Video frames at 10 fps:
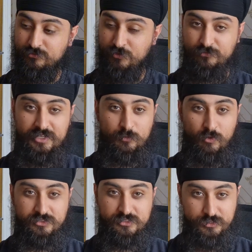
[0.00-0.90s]
fulfilling
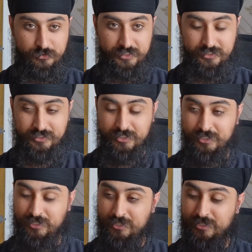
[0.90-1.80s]
one's duty,
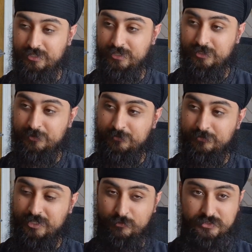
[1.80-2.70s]

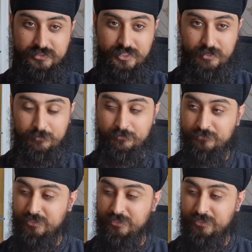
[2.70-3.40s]
like one's dharam,